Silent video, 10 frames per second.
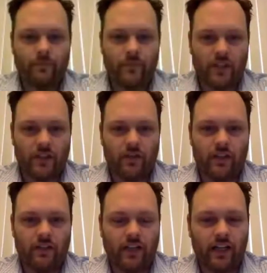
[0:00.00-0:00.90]
That's
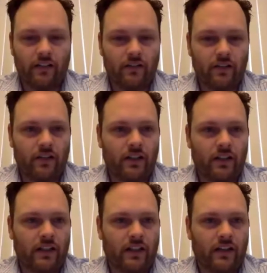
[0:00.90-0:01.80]
right. Yeah, you can
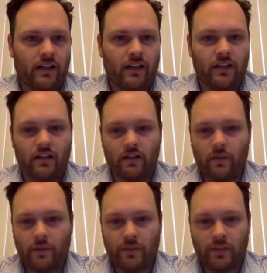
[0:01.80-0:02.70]
get that on our,
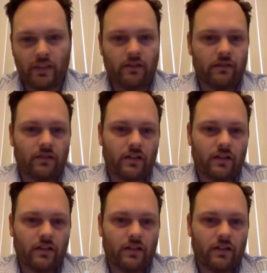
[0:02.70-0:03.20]
our website.